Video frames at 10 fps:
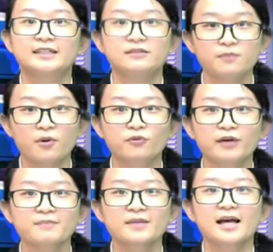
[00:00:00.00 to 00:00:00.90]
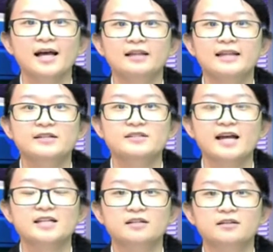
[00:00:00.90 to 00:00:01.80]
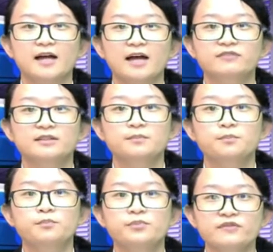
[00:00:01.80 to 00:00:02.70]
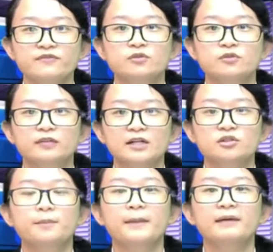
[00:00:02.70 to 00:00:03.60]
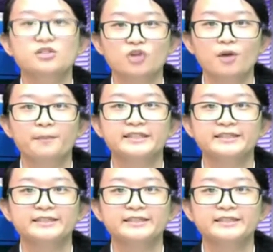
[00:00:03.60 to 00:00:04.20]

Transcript: TV program, let us have a brief introduction about his company.